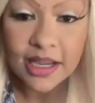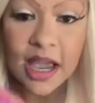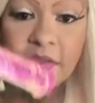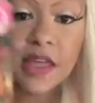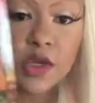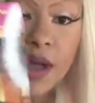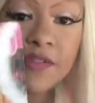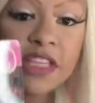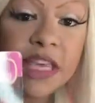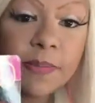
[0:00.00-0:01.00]
And then you
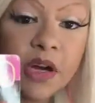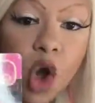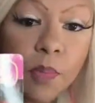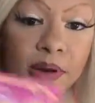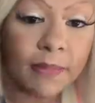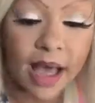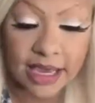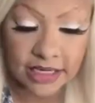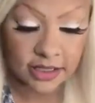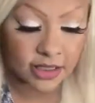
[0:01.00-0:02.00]
have keep an open
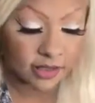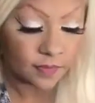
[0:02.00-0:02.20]
mind.